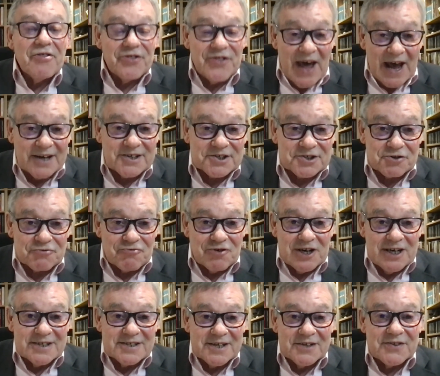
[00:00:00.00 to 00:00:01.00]
that's the
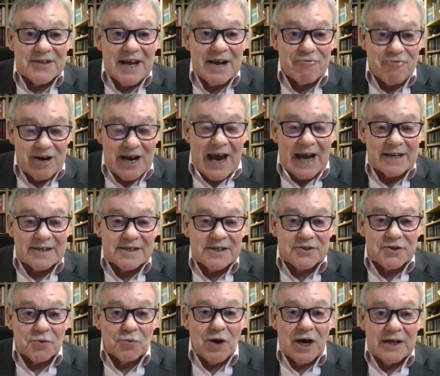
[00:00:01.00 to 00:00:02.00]
reason they
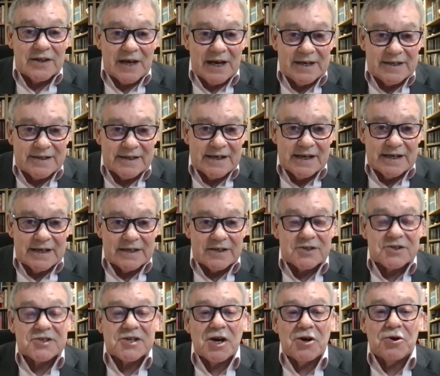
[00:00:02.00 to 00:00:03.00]
reacted the way they
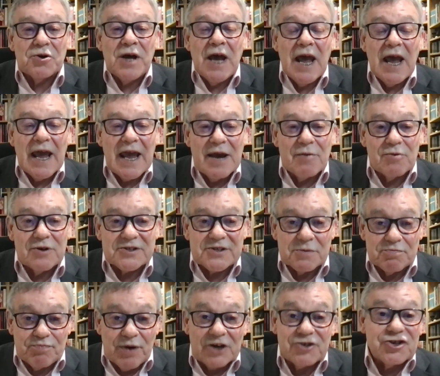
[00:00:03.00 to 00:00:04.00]
did. So it
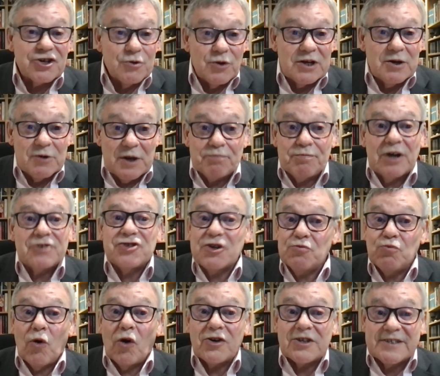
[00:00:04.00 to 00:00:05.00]
was the budget
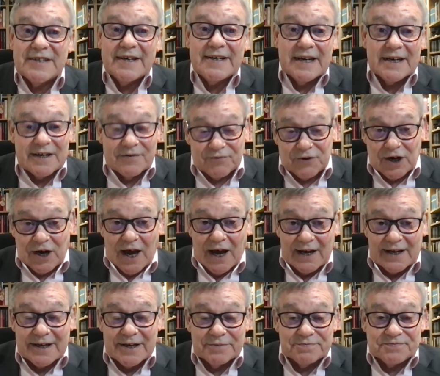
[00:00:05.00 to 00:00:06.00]
what did it, if you
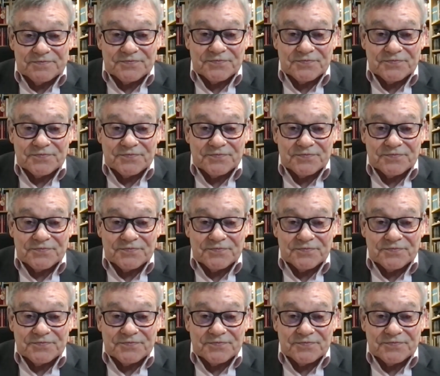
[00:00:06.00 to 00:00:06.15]
like.